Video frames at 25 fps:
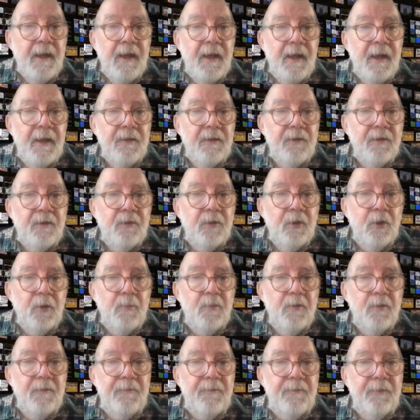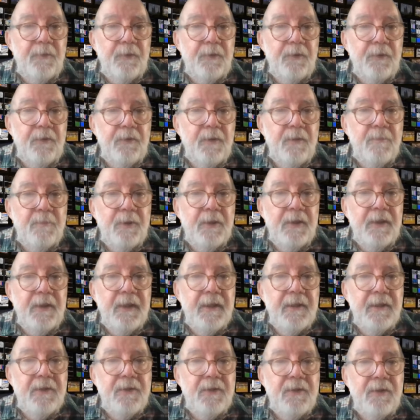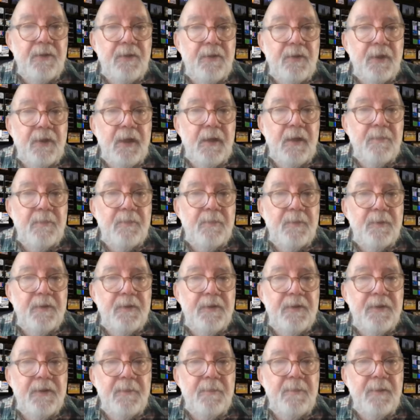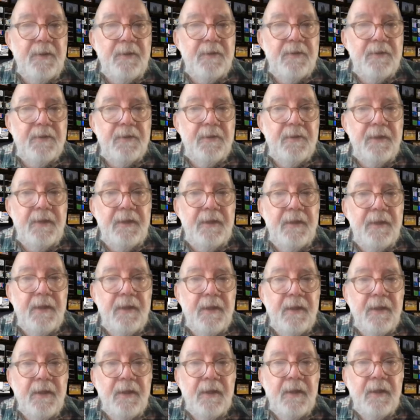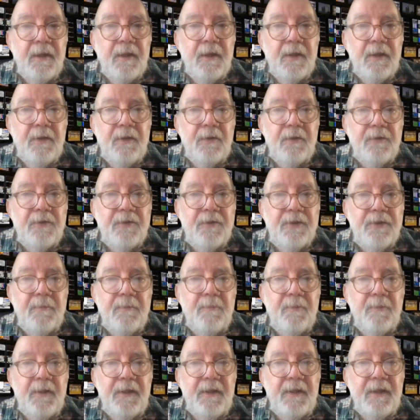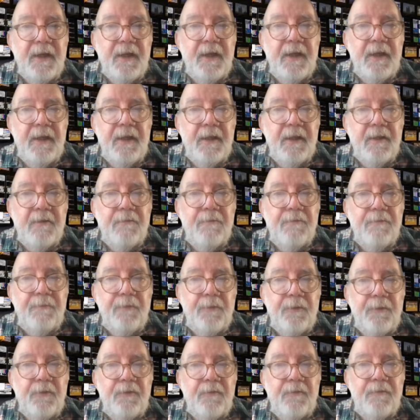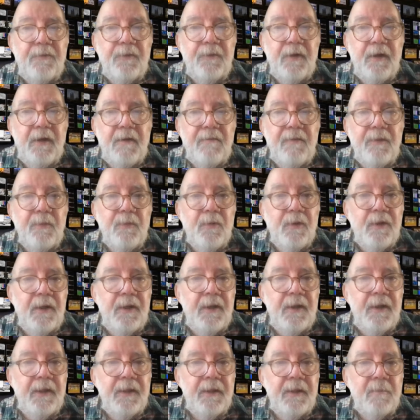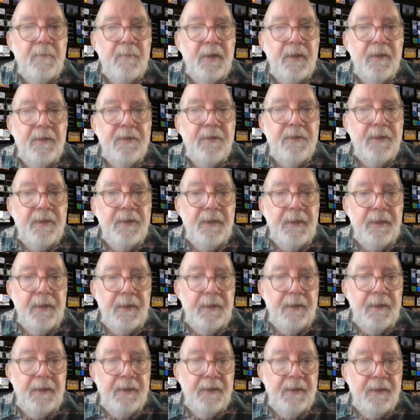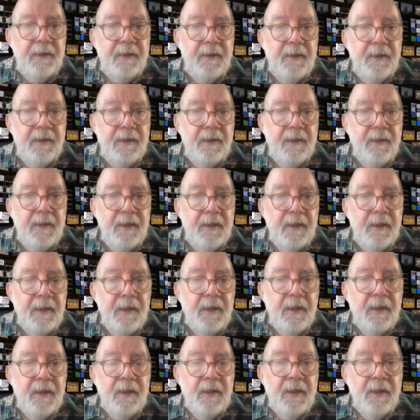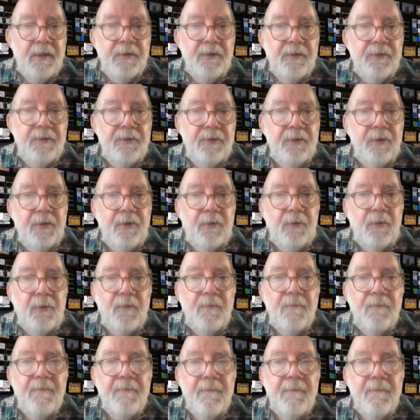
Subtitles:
As global food production drops precipitously, there's simply not enough food for everyone in the months ahead. So